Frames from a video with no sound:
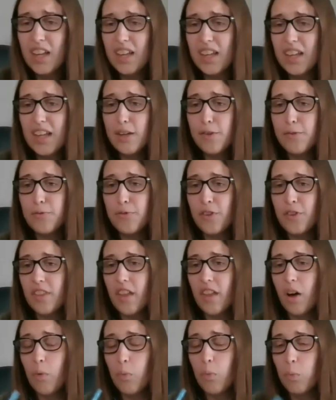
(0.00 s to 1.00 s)
if
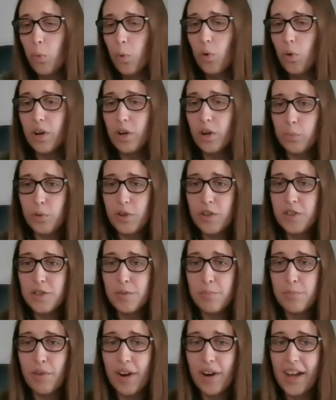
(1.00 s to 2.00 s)
a war were
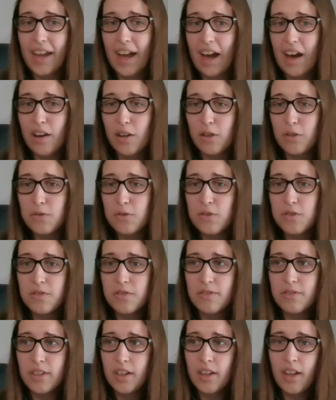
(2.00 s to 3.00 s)
to break out
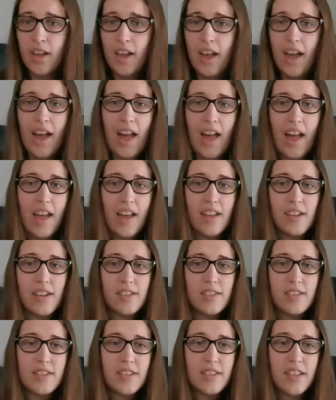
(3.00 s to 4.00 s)

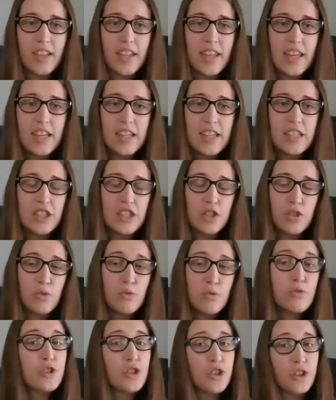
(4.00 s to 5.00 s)
and the
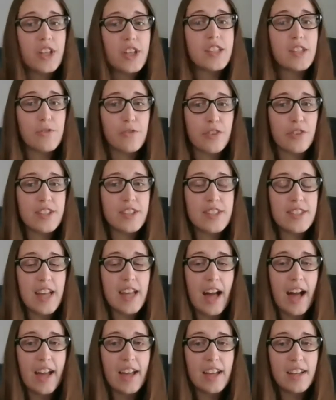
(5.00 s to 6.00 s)
EU took a different
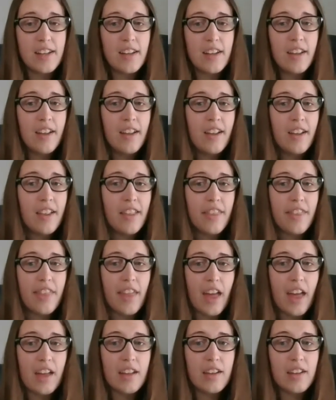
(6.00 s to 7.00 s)
side
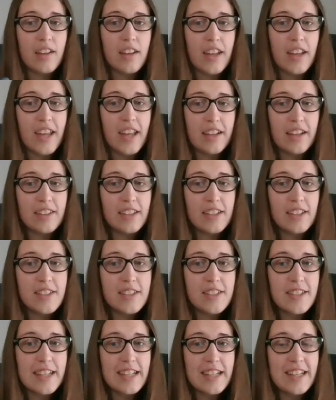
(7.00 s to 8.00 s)
than
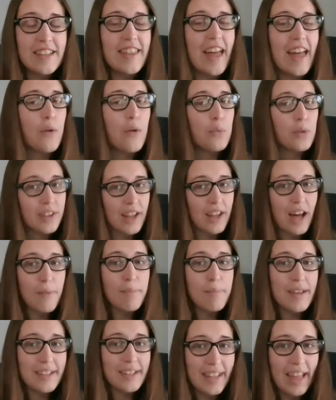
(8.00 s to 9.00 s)
England did, that would
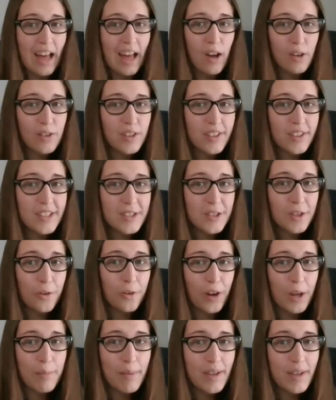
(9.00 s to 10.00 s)
not be allowed in this
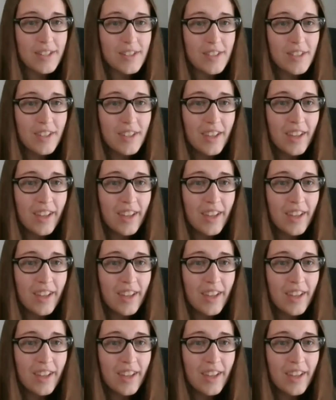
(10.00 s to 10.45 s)
agreement.